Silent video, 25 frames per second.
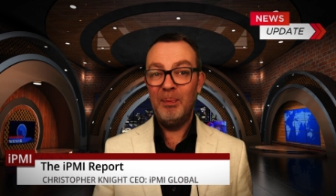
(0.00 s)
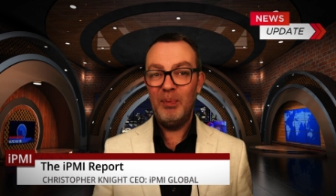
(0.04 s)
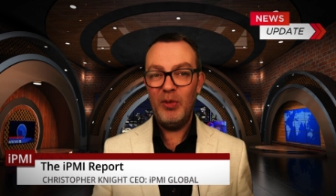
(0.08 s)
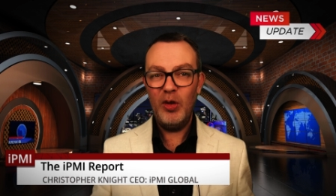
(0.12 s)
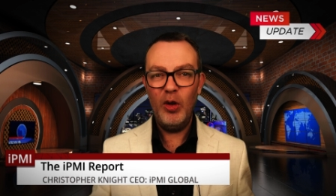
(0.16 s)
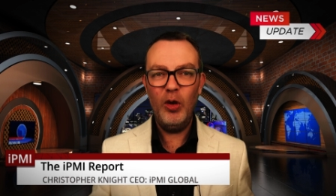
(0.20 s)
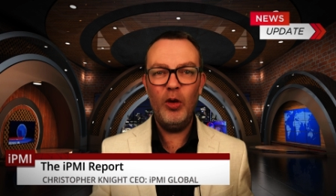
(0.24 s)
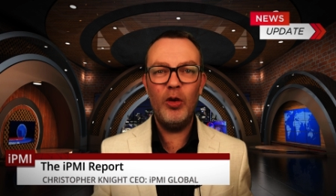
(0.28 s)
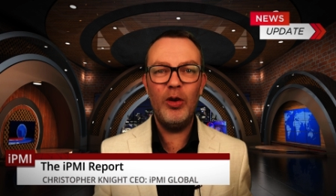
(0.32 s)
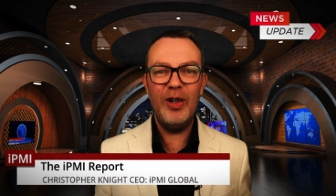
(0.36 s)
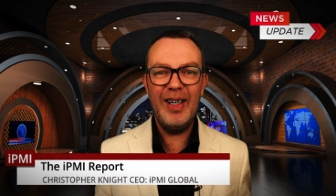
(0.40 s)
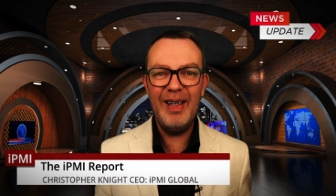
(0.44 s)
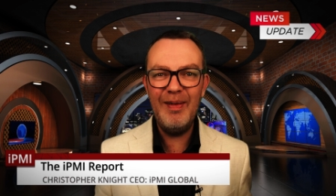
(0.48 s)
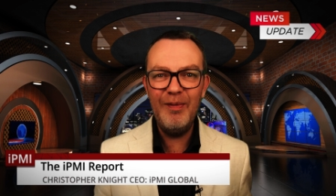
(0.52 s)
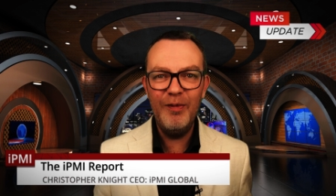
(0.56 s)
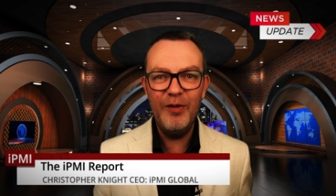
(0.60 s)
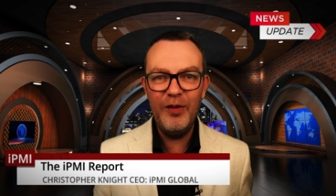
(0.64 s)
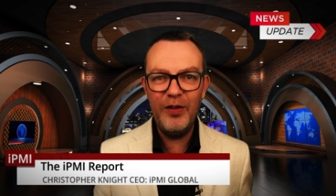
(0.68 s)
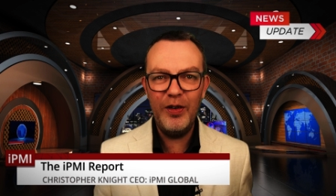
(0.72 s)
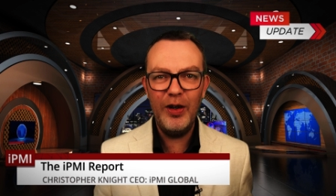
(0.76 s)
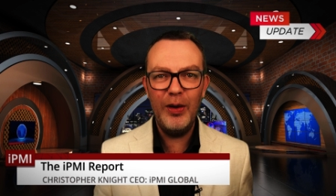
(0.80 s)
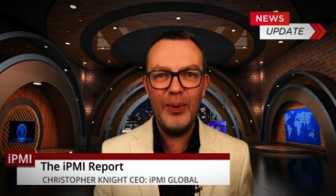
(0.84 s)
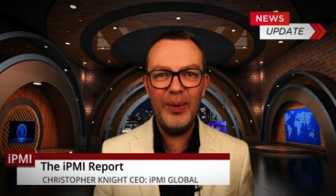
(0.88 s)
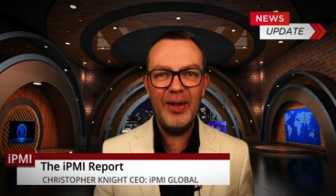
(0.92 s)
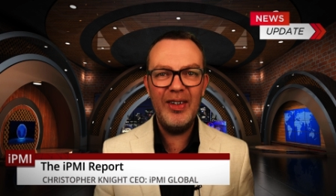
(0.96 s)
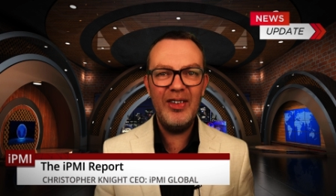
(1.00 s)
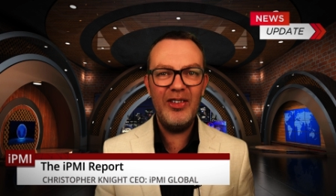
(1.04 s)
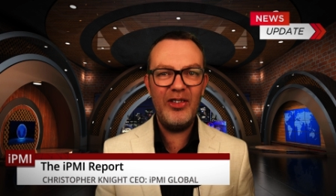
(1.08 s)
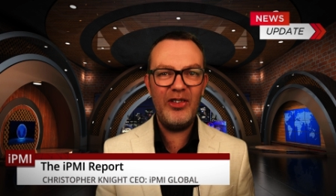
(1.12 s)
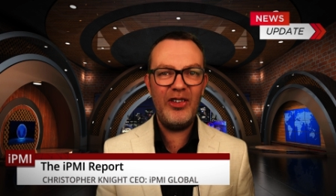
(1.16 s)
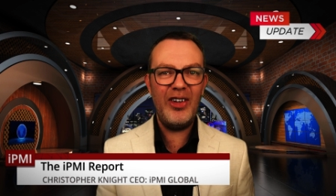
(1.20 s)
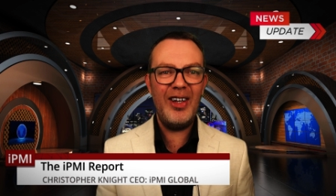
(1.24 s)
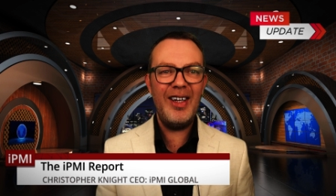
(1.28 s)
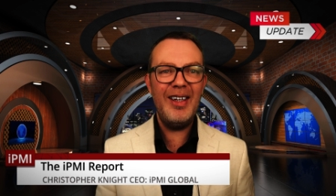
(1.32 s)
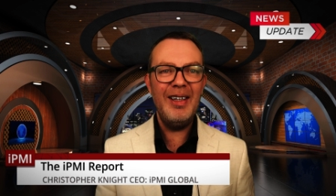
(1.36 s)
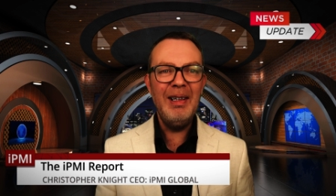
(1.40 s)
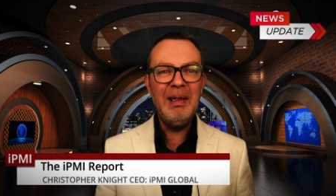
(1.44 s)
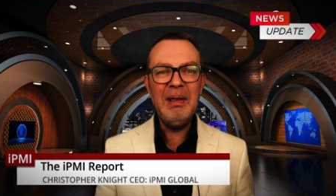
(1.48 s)
or an
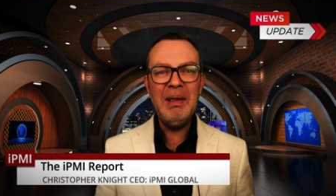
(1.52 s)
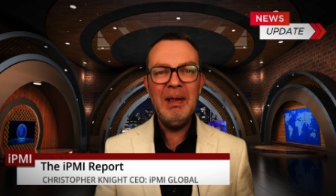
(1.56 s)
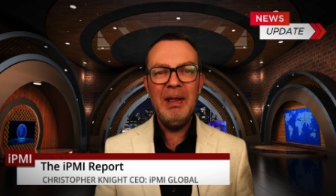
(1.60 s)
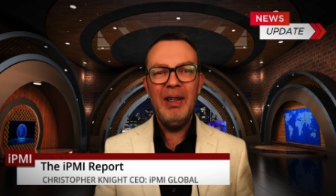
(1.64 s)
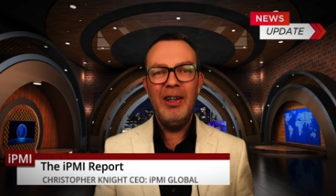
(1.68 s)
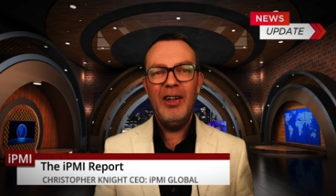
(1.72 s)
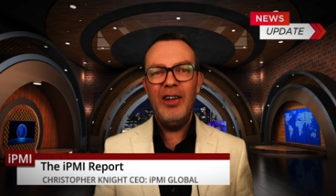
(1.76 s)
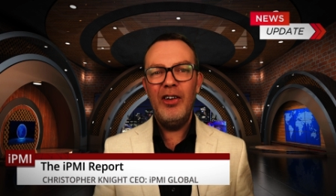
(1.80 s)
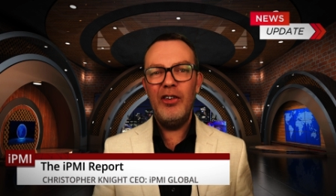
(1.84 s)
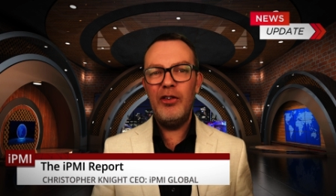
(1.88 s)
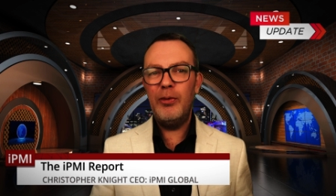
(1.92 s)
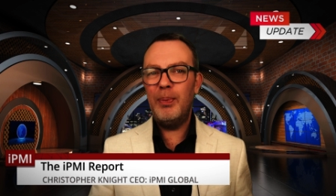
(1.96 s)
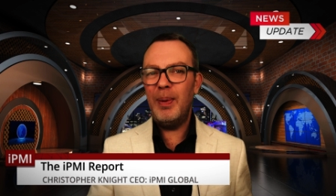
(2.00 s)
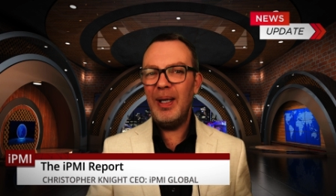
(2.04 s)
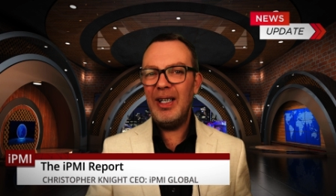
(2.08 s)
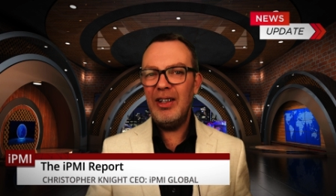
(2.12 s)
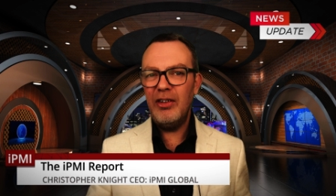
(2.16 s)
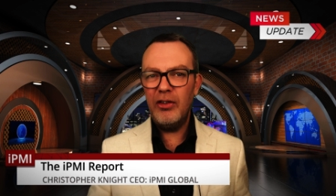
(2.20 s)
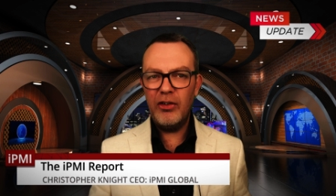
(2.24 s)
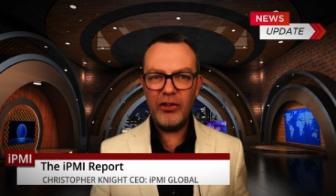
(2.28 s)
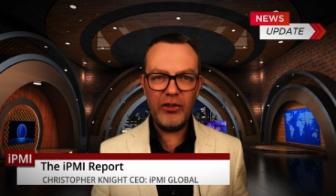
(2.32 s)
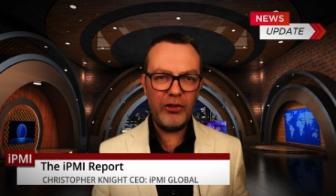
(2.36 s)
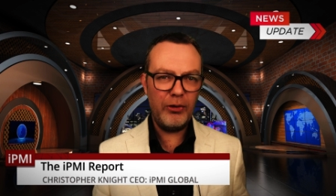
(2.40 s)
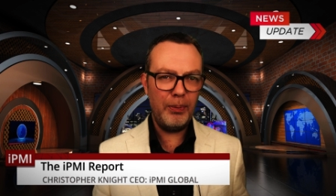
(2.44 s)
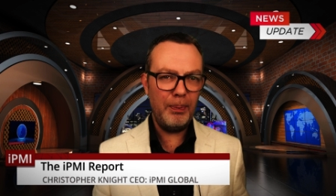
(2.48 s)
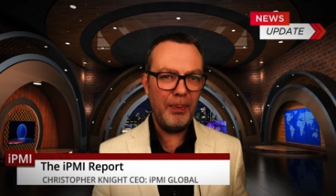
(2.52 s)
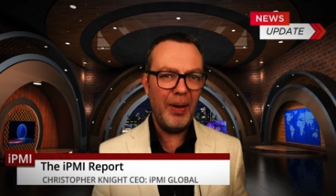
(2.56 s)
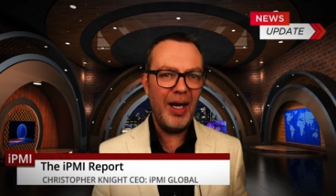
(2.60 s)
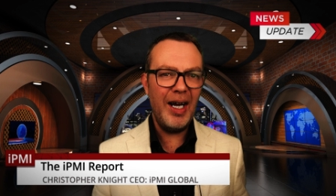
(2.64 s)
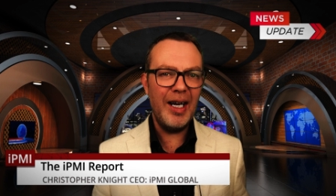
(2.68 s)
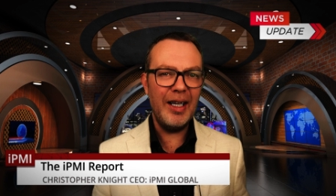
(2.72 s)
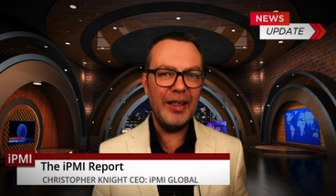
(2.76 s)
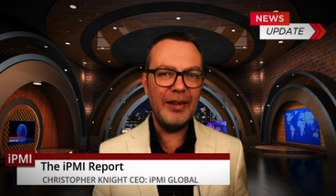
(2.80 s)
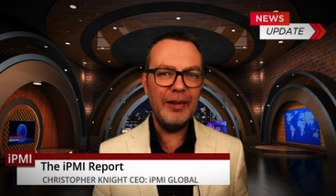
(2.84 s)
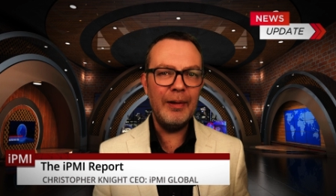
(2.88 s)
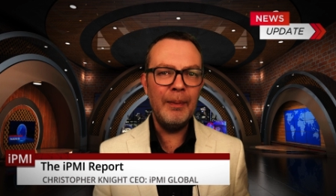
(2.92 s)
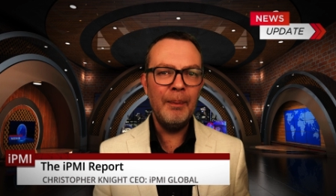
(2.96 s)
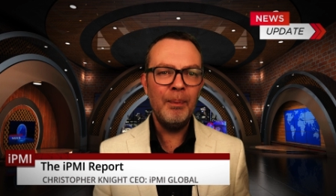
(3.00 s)
influencer has been
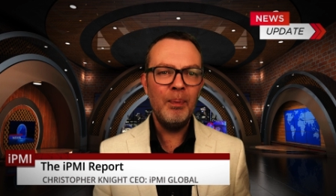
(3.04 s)
spun,